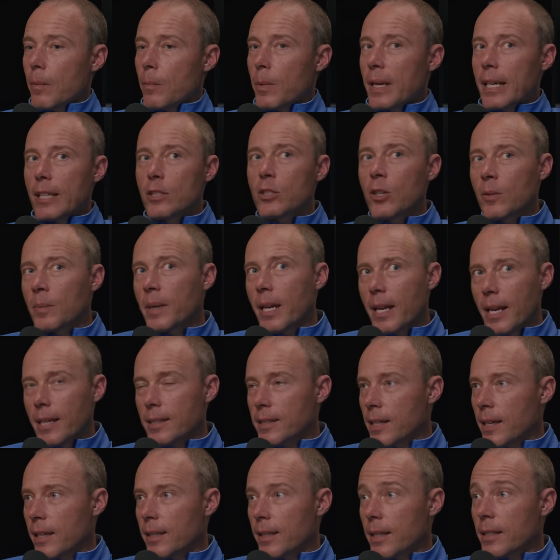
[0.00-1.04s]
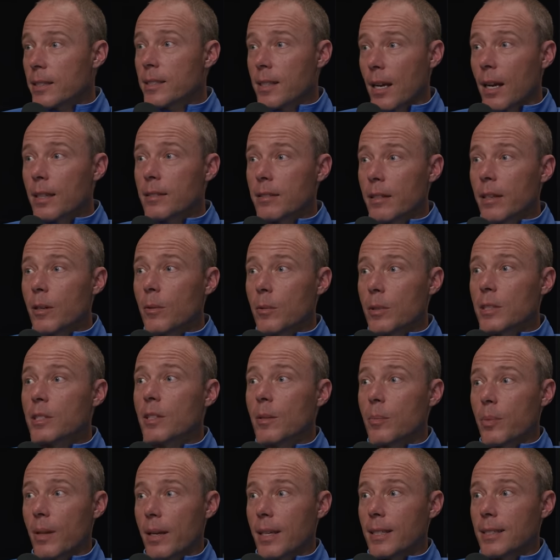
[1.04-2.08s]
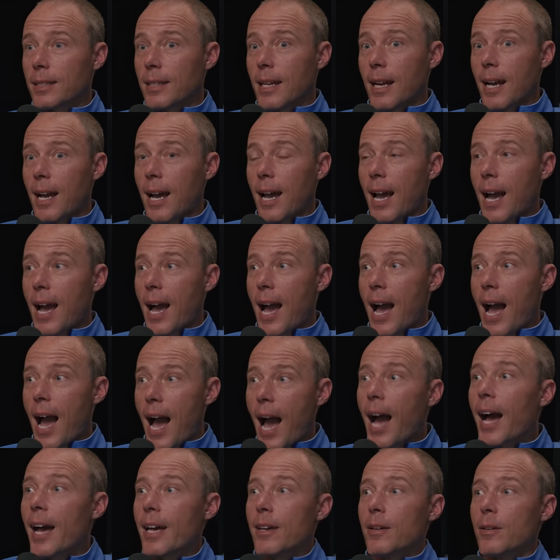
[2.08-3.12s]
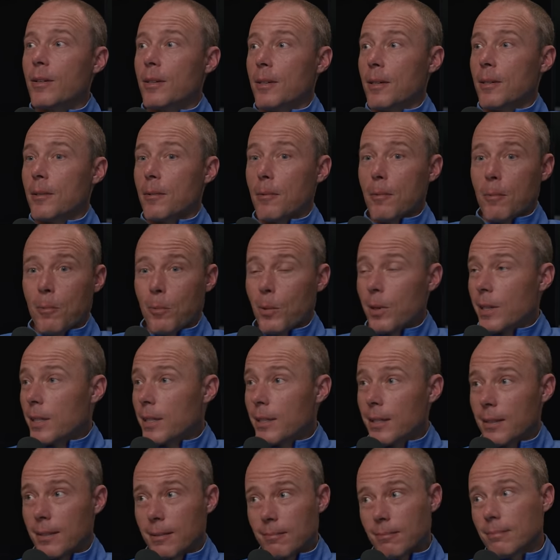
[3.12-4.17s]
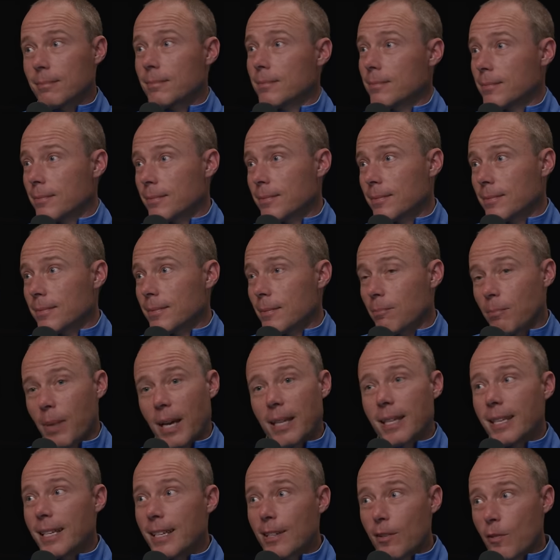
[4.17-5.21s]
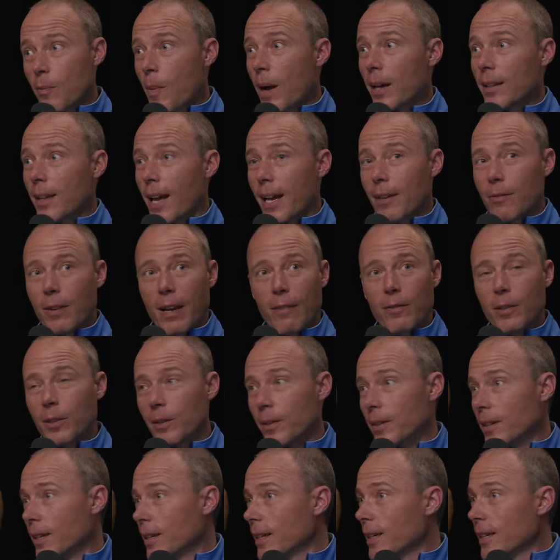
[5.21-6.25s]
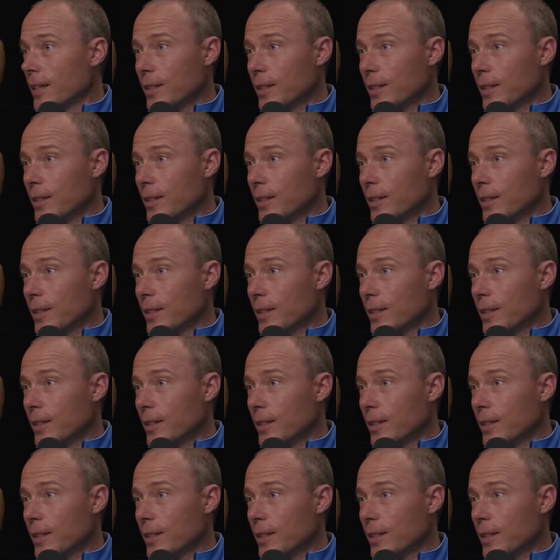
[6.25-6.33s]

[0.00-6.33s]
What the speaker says: when he told me at 18 that Scottsdale was the place, I would, by the end of my life, after yep.